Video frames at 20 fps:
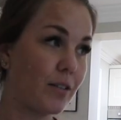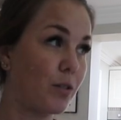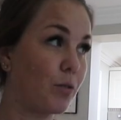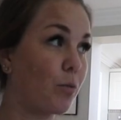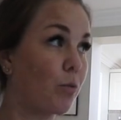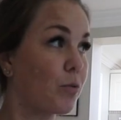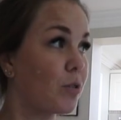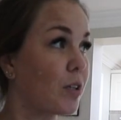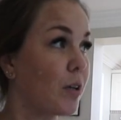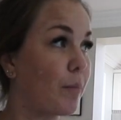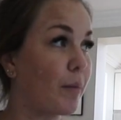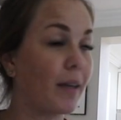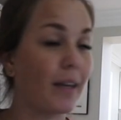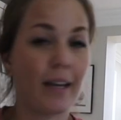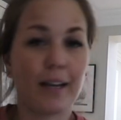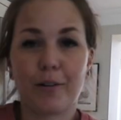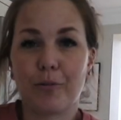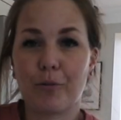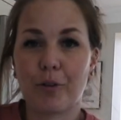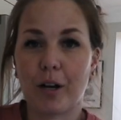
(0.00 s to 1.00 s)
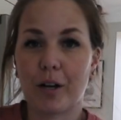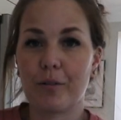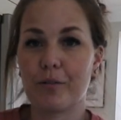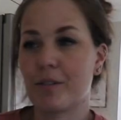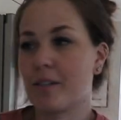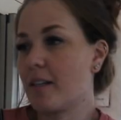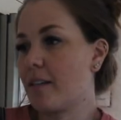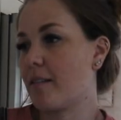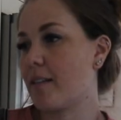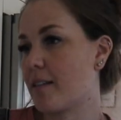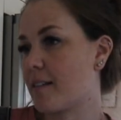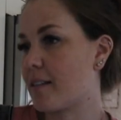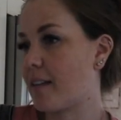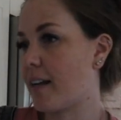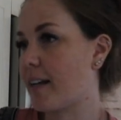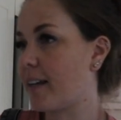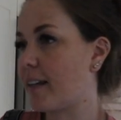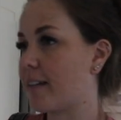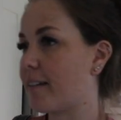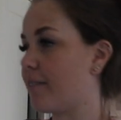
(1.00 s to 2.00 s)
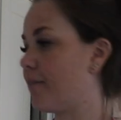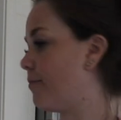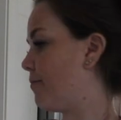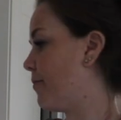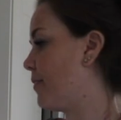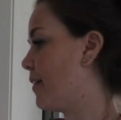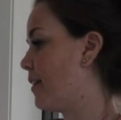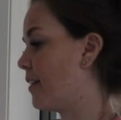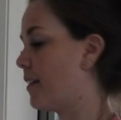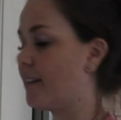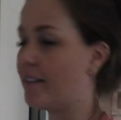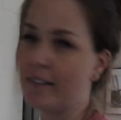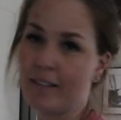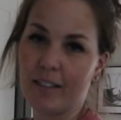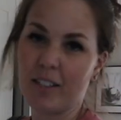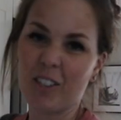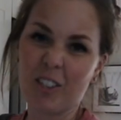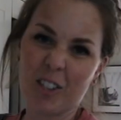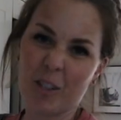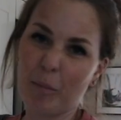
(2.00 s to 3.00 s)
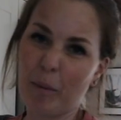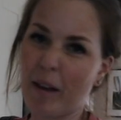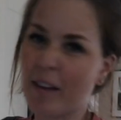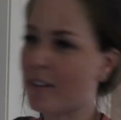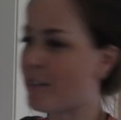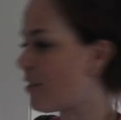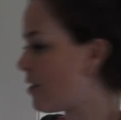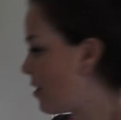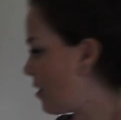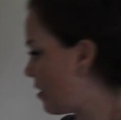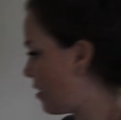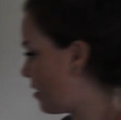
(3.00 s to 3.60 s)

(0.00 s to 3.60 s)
and autumn and getting all cozy, there's like, it's just the best.